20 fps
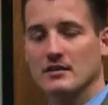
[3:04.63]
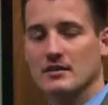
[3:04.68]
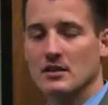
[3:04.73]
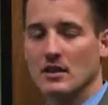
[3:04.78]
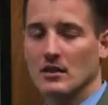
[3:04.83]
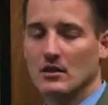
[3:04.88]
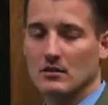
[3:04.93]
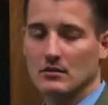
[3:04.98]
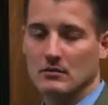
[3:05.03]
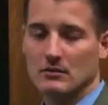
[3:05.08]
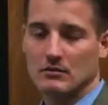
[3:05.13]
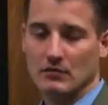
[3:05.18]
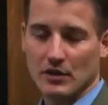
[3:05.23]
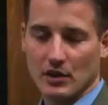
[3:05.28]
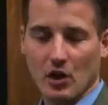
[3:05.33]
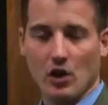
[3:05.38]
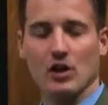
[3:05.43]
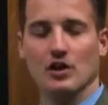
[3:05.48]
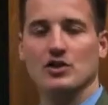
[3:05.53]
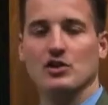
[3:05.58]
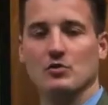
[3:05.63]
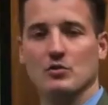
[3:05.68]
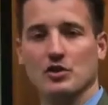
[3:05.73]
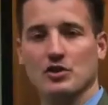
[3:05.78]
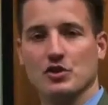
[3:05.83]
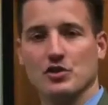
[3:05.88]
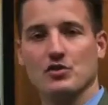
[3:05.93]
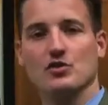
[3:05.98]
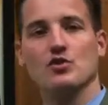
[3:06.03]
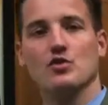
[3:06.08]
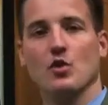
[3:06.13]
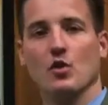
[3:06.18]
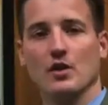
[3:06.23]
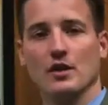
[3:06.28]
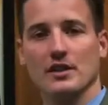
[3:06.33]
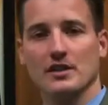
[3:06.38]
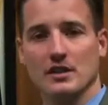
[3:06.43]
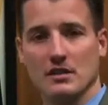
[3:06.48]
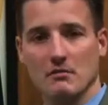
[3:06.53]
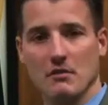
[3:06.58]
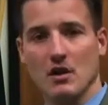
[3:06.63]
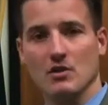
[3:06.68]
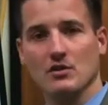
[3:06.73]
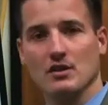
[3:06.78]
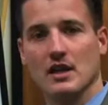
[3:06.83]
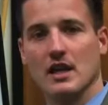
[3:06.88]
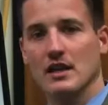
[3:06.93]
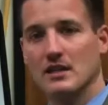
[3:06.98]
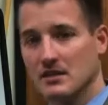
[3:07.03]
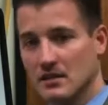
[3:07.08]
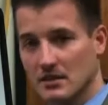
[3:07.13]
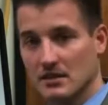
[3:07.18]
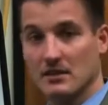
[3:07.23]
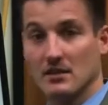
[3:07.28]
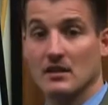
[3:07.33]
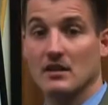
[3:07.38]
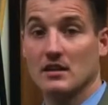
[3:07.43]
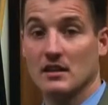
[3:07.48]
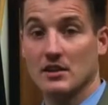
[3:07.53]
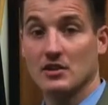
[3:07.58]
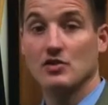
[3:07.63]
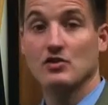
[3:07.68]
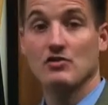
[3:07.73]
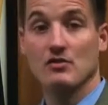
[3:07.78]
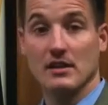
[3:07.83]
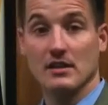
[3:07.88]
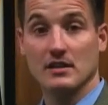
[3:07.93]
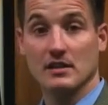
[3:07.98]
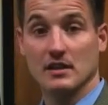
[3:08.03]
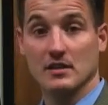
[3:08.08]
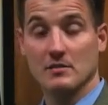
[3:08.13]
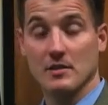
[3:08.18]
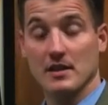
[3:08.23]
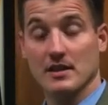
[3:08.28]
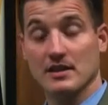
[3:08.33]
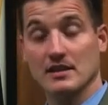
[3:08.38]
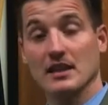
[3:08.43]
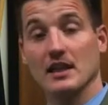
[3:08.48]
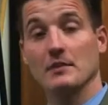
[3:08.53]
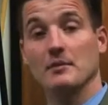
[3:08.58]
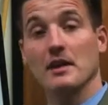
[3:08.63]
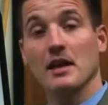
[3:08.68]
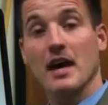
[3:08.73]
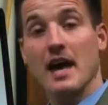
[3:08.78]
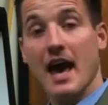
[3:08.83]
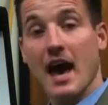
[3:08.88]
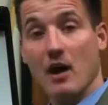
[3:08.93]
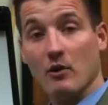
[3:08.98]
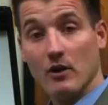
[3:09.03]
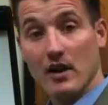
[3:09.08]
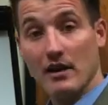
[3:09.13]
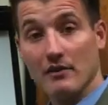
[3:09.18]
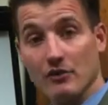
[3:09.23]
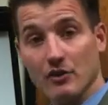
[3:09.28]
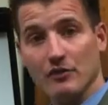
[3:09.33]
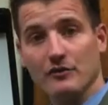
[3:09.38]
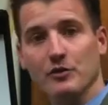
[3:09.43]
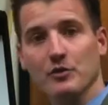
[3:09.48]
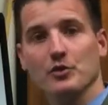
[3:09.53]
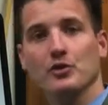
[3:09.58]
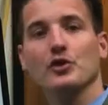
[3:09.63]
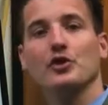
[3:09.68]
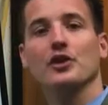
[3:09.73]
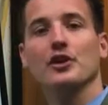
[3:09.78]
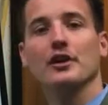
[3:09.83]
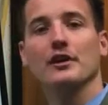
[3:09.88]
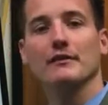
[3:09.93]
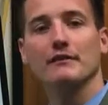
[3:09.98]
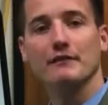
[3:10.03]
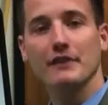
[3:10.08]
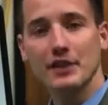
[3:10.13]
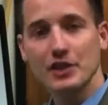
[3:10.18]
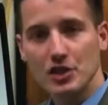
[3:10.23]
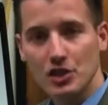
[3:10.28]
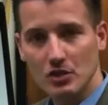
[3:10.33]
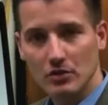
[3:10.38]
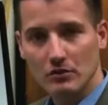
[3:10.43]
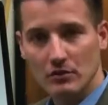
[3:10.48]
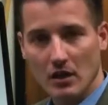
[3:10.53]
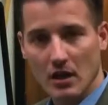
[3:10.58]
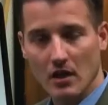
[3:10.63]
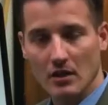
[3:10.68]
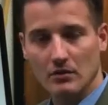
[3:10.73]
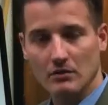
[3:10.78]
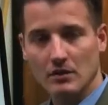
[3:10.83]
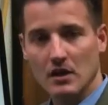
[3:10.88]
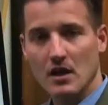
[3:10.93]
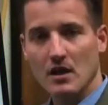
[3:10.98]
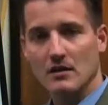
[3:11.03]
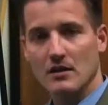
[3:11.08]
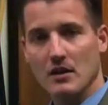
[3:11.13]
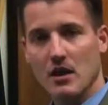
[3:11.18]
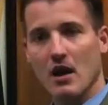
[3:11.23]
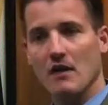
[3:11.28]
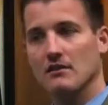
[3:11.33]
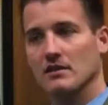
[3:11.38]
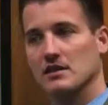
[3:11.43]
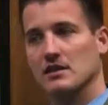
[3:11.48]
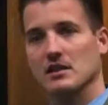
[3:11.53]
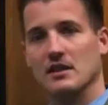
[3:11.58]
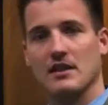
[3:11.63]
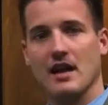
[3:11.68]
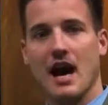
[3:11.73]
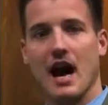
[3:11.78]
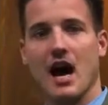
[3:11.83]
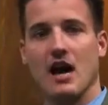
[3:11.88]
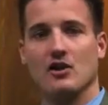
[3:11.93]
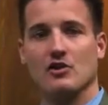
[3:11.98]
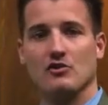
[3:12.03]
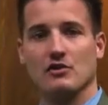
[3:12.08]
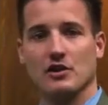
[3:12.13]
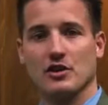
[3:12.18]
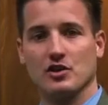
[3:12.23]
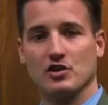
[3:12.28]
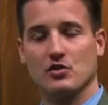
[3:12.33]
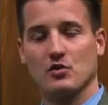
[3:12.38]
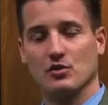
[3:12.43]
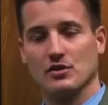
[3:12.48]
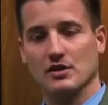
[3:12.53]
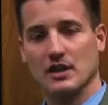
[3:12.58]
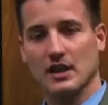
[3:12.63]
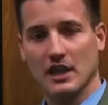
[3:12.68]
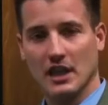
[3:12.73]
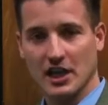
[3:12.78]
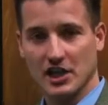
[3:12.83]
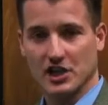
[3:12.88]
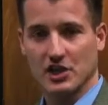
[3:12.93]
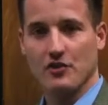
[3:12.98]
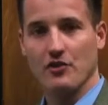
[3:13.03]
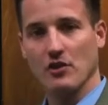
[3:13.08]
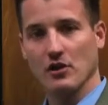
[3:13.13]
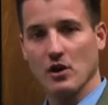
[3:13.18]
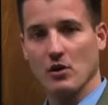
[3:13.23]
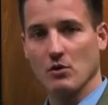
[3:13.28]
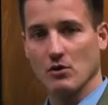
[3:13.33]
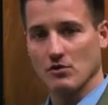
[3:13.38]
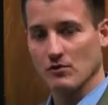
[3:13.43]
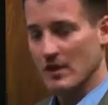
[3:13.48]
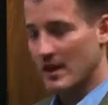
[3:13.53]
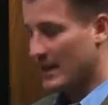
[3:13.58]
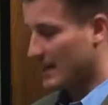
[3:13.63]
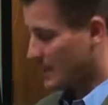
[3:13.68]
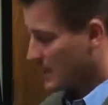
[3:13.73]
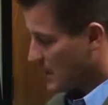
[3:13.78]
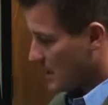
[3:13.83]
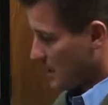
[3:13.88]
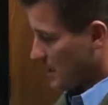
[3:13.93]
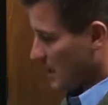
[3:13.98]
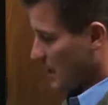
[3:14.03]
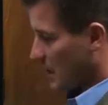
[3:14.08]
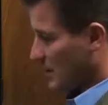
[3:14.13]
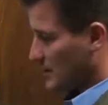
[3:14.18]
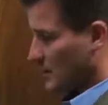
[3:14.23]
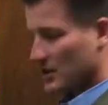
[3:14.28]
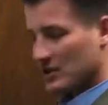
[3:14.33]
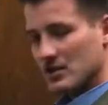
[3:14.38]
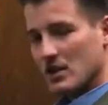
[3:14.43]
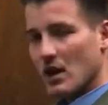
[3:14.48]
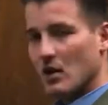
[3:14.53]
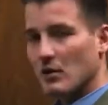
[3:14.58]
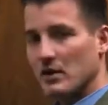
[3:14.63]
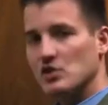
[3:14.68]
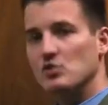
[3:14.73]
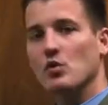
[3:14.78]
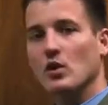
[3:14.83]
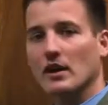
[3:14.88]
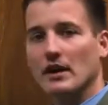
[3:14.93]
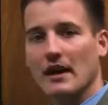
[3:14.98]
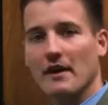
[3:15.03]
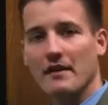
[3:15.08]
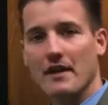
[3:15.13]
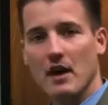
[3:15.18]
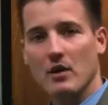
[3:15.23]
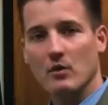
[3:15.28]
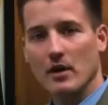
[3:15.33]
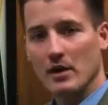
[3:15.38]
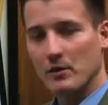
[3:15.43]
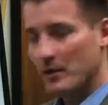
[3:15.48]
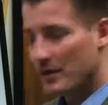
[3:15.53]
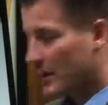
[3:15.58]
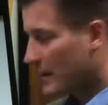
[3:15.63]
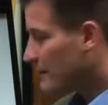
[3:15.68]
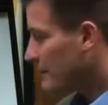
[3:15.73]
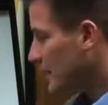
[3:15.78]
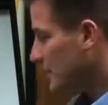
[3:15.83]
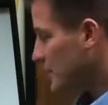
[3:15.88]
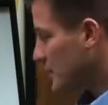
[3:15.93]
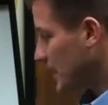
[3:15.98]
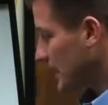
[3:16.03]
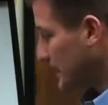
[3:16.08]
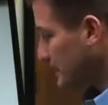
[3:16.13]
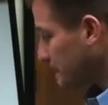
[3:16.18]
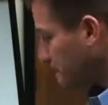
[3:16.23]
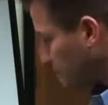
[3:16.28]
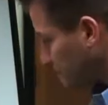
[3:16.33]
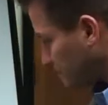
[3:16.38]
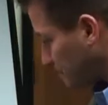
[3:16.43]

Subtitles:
So regardless of what your score is, in most cases, the interest rate is going to be the same. However, if you're doing a conventional loan, then obviously the higher credit score is going to get you the lower rate. It doesn't always work out that way with FHA.